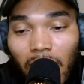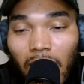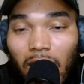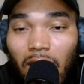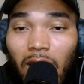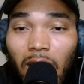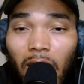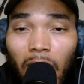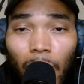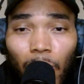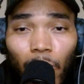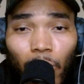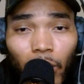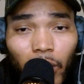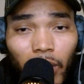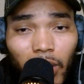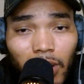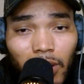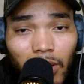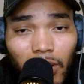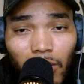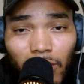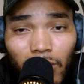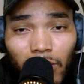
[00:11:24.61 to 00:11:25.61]
I'm working
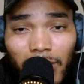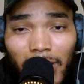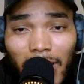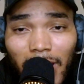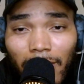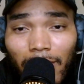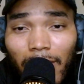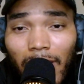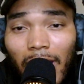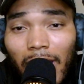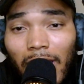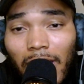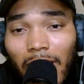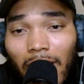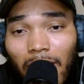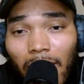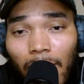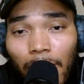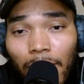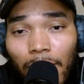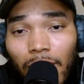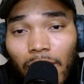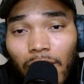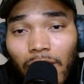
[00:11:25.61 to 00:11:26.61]
on that right now. I'm
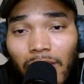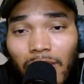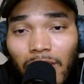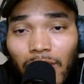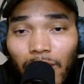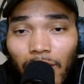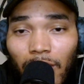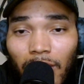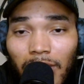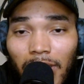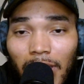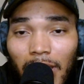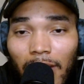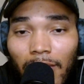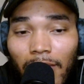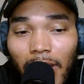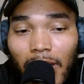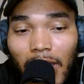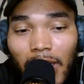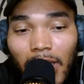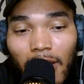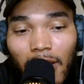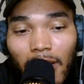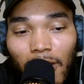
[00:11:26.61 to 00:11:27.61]
building towards that right
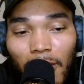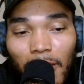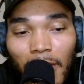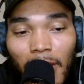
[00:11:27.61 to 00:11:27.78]
now.